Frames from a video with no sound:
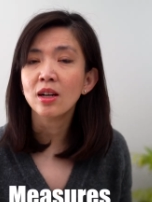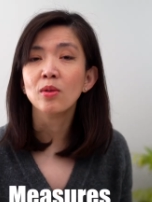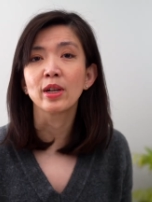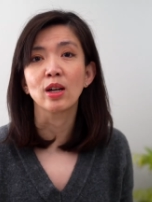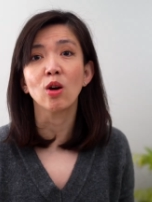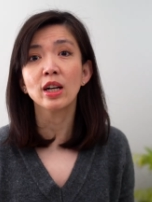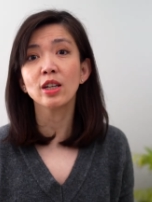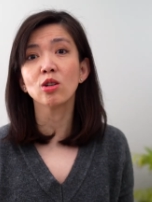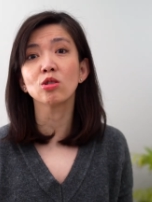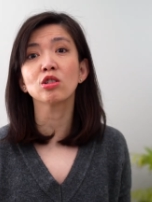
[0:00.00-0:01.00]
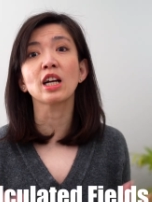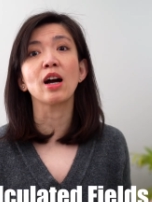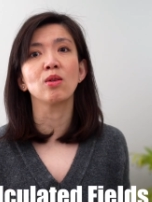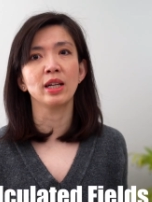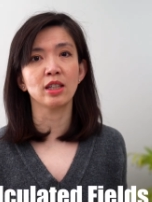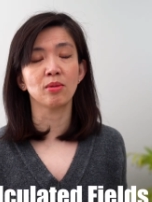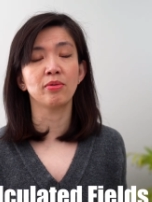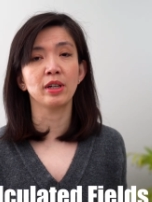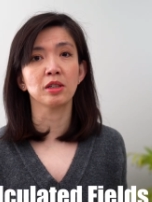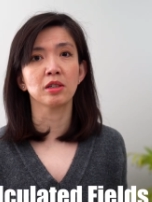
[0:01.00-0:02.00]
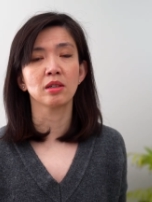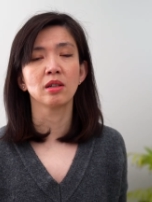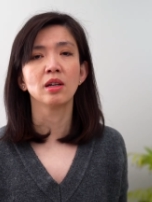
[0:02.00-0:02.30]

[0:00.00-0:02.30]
We can only use calculated field.